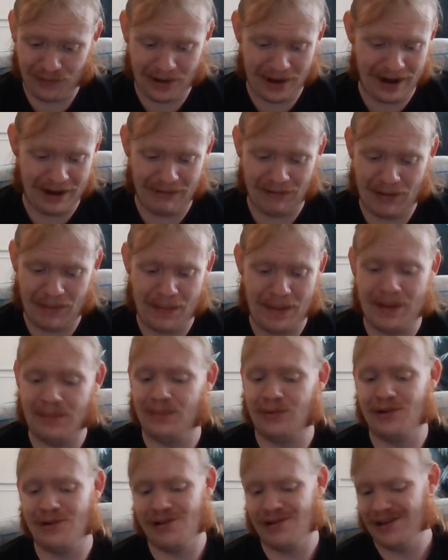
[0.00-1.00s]
what I
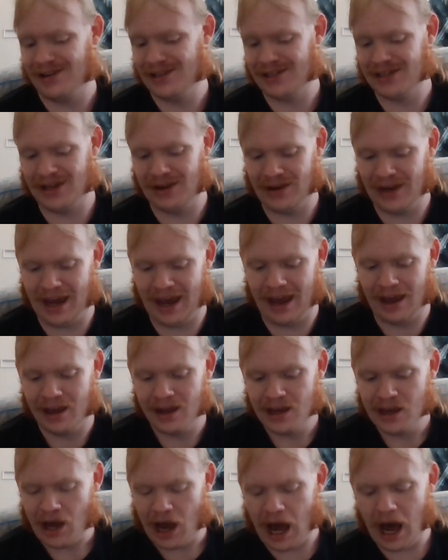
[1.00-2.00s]
remember. So yeah.
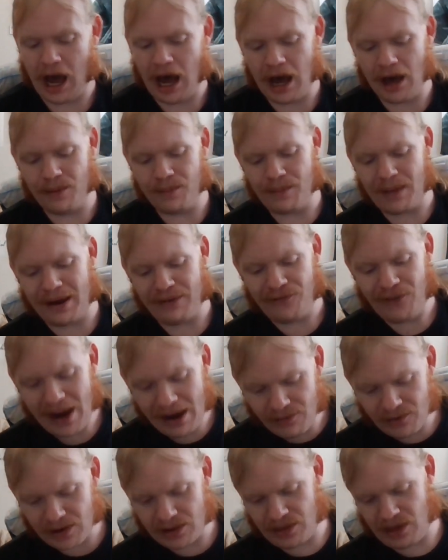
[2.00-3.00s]
My
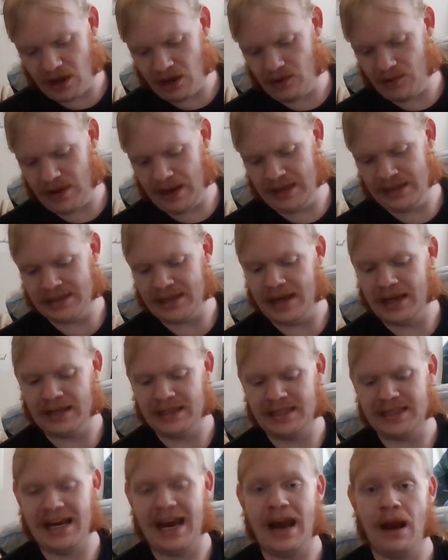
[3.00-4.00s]
favorite though is
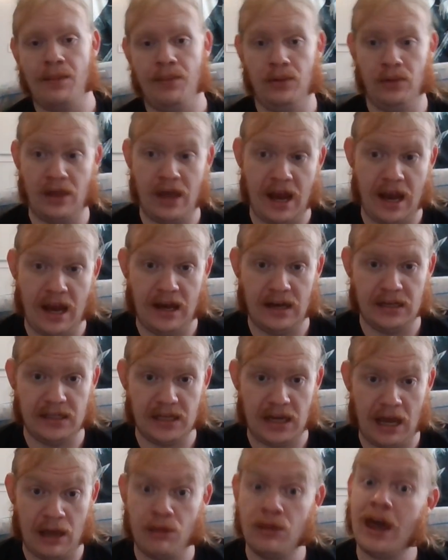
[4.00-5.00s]
"Stay Up Late,"
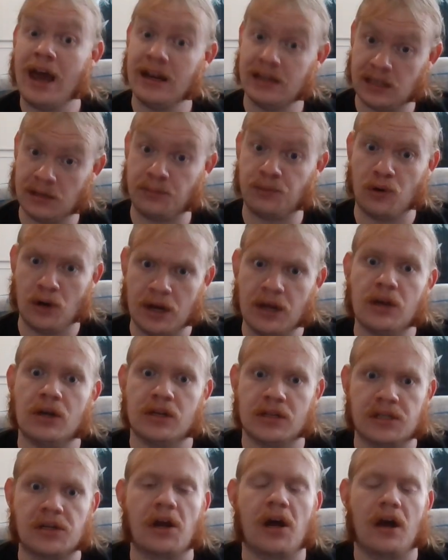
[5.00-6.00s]
and that's a pretty
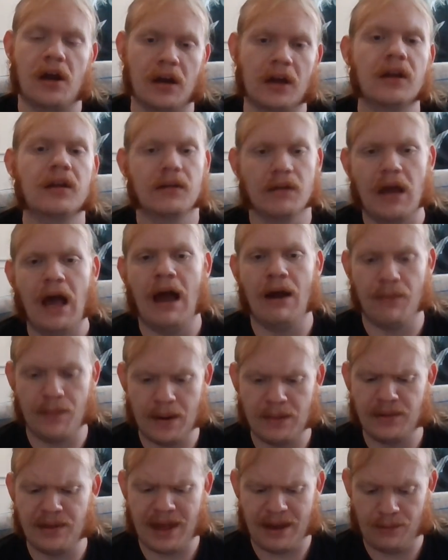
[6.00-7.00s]
good song. I
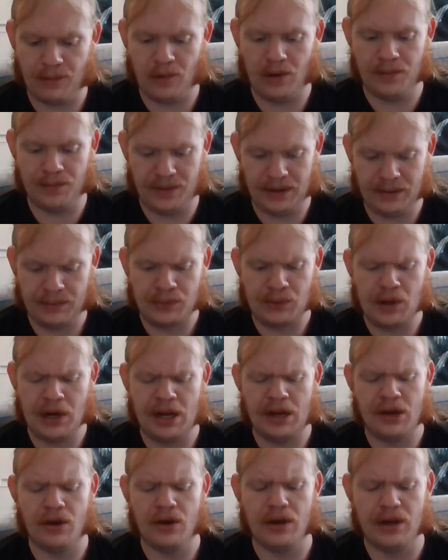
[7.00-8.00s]
remember that one being
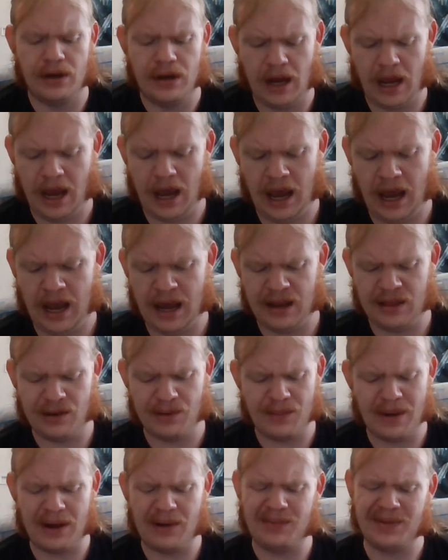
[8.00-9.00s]
pretty good, and
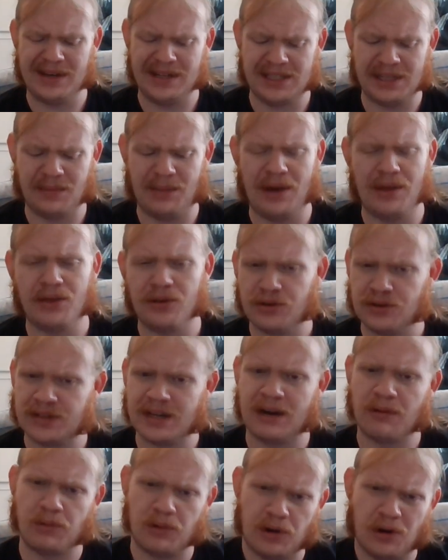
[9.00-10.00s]
there might have been some others
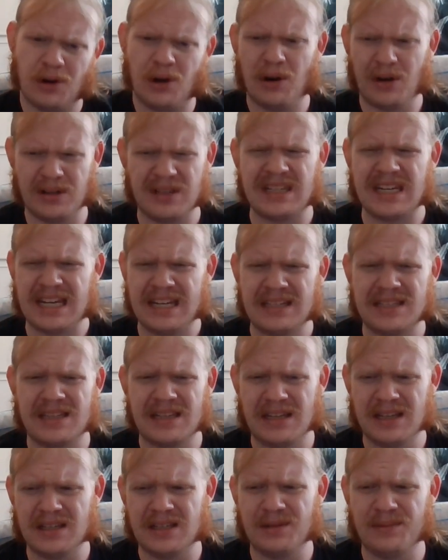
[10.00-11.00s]
that were
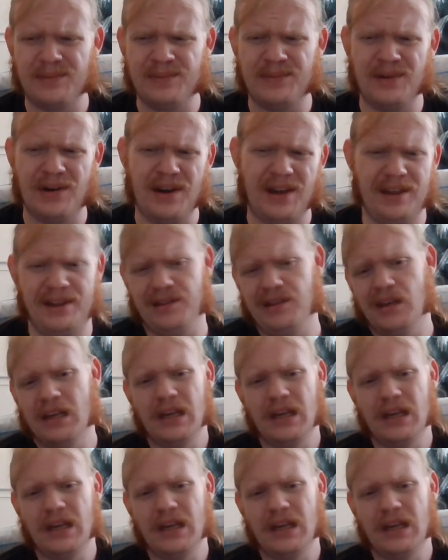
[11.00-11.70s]
decent, but